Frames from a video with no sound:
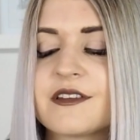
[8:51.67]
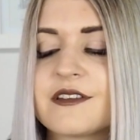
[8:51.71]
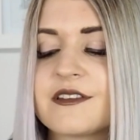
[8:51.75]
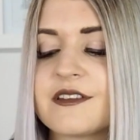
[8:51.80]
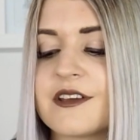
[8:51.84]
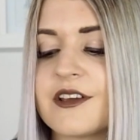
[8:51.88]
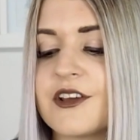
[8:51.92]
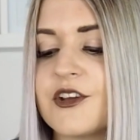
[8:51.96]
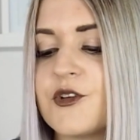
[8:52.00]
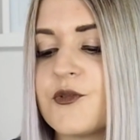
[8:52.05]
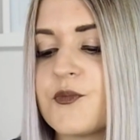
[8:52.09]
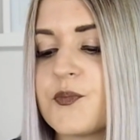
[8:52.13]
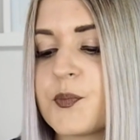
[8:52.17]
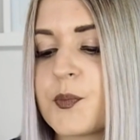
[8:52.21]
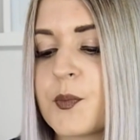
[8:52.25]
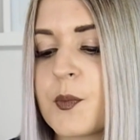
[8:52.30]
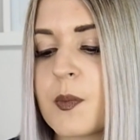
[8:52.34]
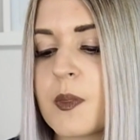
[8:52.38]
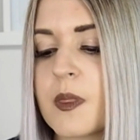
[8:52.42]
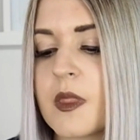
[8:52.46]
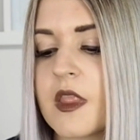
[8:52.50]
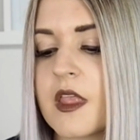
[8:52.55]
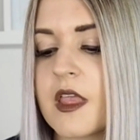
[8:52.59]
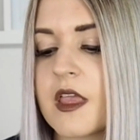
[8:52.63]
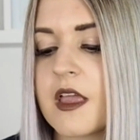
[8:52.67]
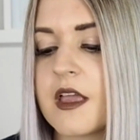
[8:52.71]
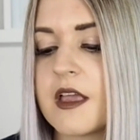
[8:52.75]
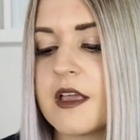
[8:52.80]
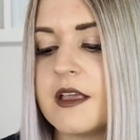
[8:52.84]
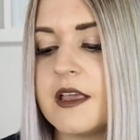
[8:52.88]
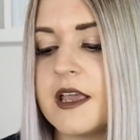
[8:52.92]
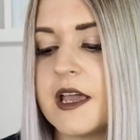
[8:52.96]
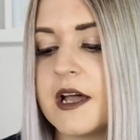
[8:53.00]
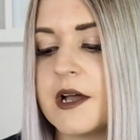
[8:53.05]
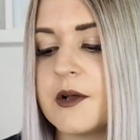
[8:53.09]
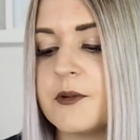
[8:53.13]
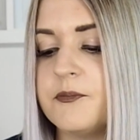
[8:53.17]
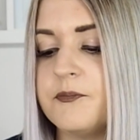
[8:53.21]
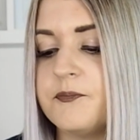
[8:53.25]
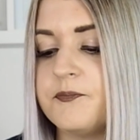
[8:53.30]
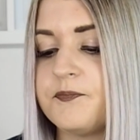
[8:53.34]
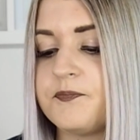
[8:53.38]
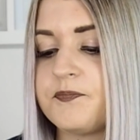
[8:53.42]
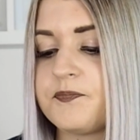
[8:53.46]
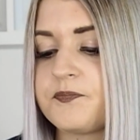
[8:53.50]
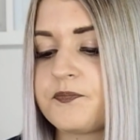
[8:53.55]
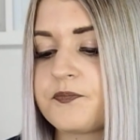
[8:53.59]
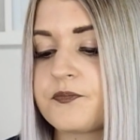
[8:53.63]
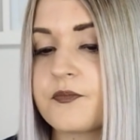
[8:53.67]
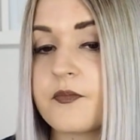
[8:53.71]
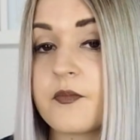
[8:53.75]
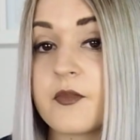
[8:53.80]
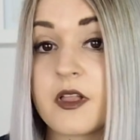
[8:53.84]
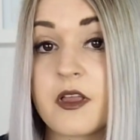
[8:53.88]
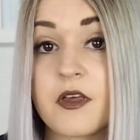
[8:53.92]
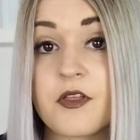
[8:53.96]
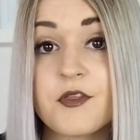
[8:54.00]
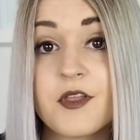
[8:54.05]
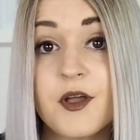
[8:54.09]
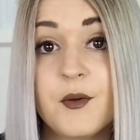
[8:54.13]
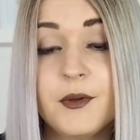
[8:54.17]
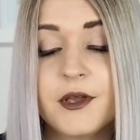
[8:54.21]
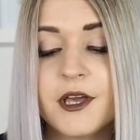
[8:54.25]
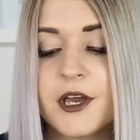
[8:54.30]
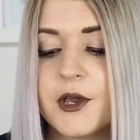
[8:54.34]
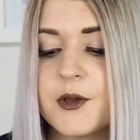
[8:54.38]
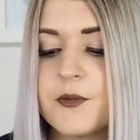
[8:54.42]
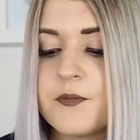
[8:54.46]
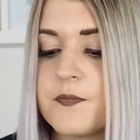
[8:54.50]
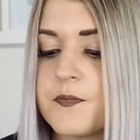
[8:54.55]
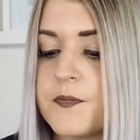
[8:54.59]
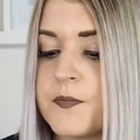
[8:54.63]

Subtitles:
So yeah, there we go.